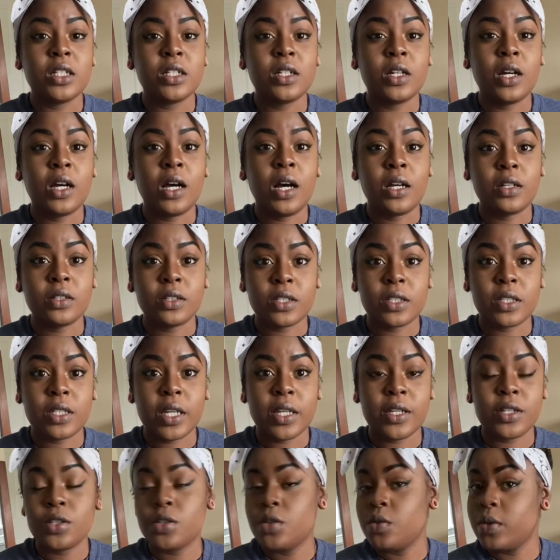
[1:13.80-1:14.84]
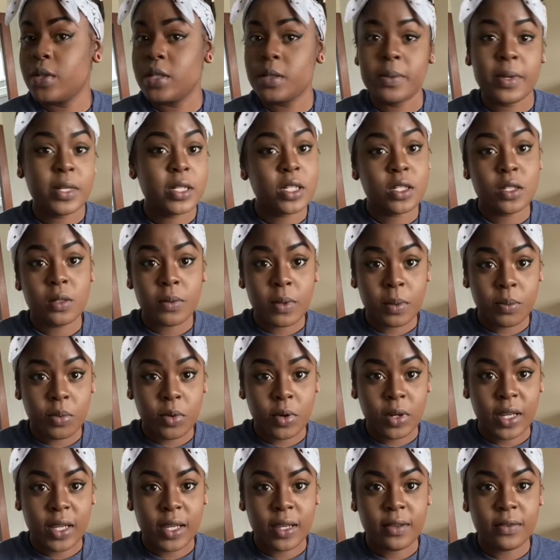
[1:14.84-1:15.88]
I'll just say, don't expect it to be
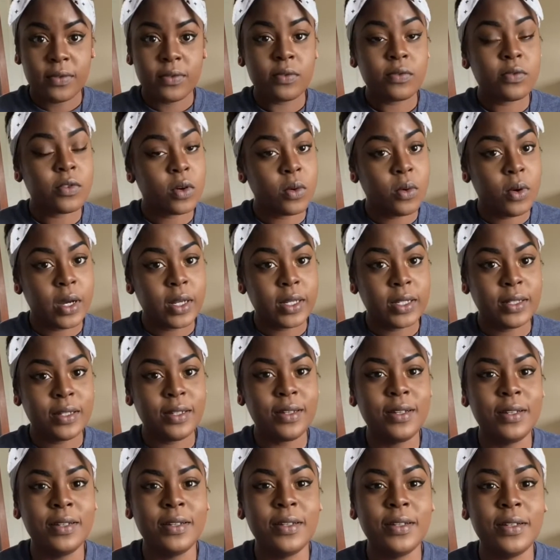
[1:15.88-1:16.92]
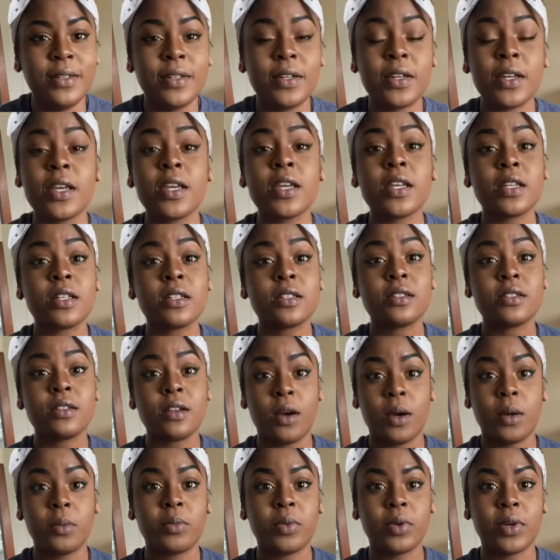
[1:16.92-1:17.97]
pretty, for one. It's
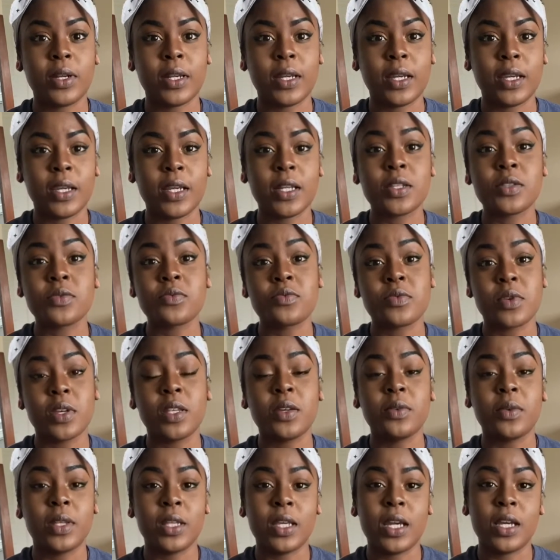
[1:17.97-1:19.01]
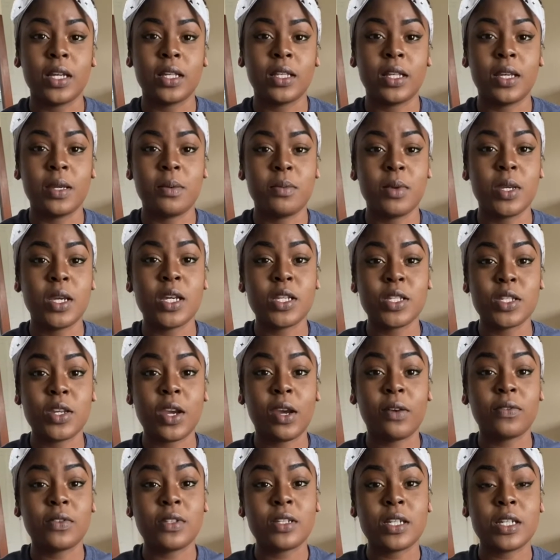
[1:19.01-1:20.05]
not pretty. It's really, really ugly because you
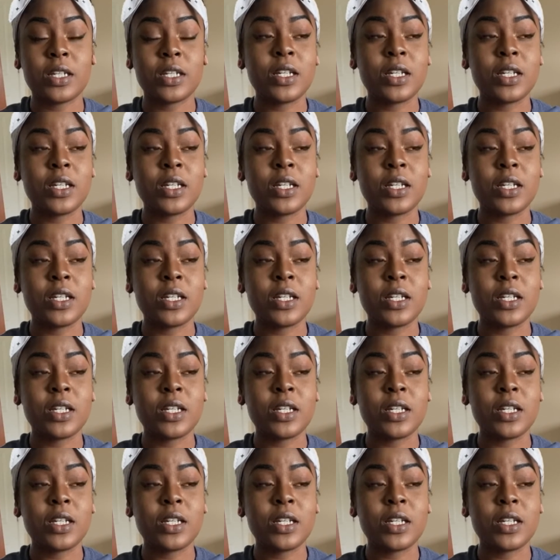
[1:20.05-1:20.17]
have to